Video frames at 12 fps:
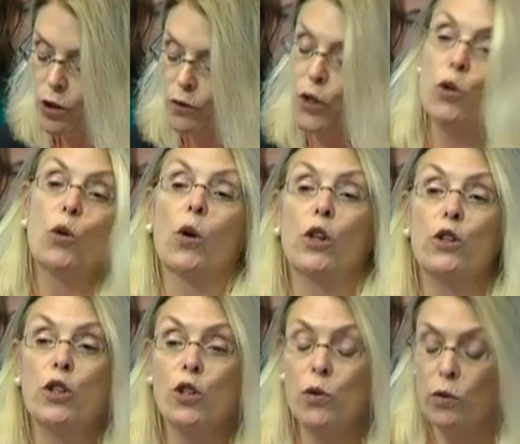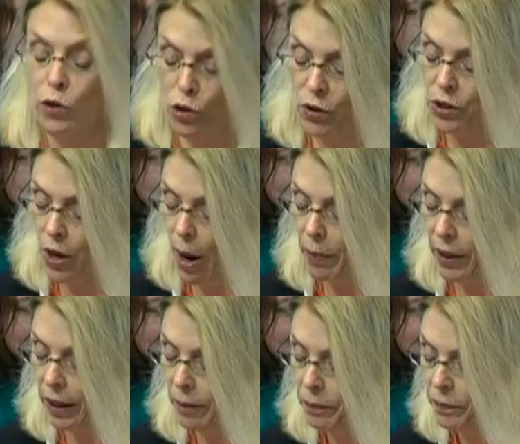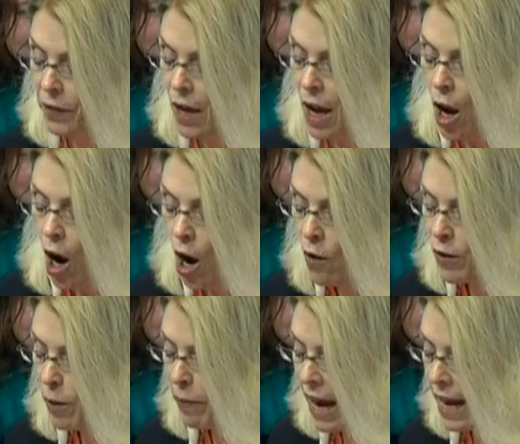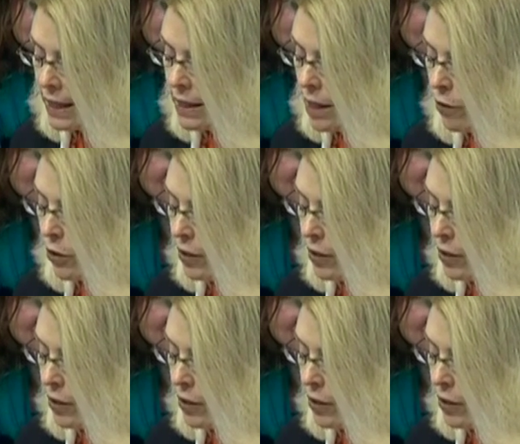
of you who are new to the topic. Over the past several